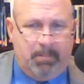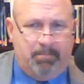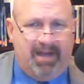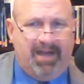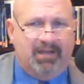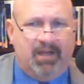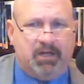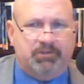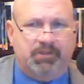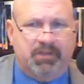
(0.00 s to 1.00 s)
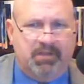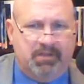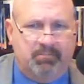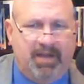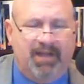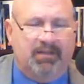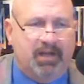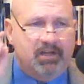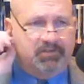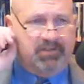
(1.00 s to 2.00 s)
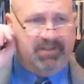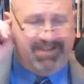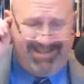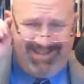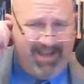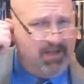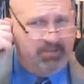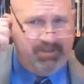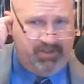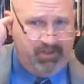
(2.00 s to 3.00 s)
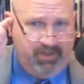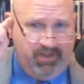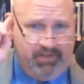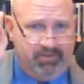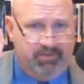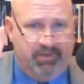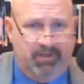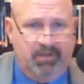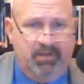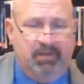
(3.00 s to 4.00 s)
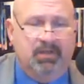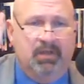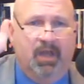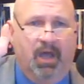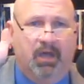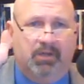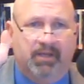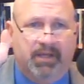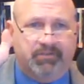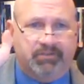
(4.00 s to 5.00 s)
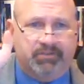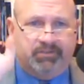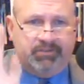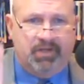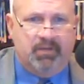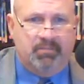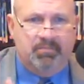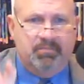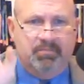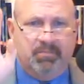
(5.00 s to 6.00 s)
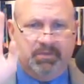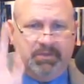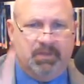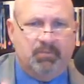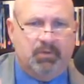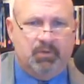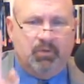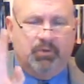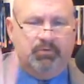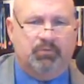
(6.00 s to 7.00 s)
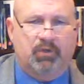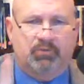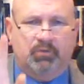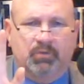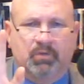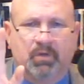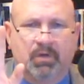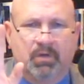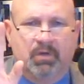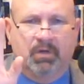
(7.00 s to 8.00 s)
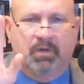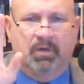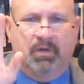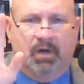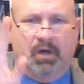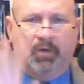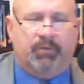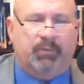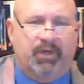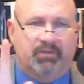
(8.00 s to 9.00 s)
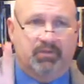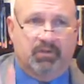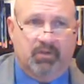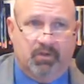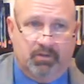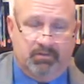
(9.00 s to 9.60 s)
Biologically, they cannot be changed unless some chemical or structural alteration occurs.